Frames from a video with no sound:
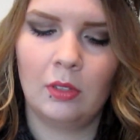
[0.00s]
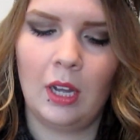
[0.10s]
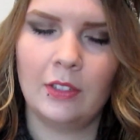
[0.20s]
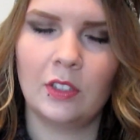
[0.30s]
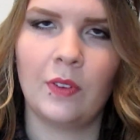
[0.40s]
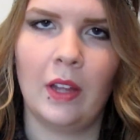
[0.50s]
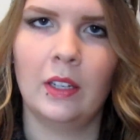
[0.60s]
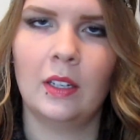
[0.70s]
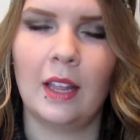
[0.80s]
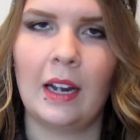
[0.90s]
I just
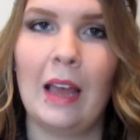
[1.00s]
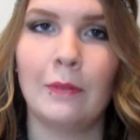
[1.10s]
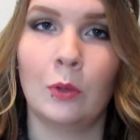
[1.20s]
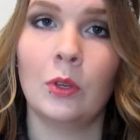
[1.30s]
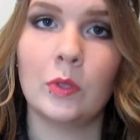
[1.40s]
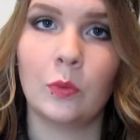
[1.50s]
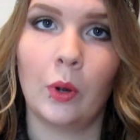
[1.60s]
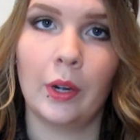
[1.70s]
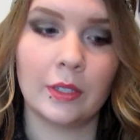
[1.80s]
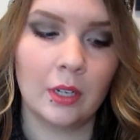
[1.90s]
find that I have no use
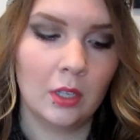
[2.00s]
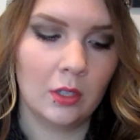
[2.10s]
for it.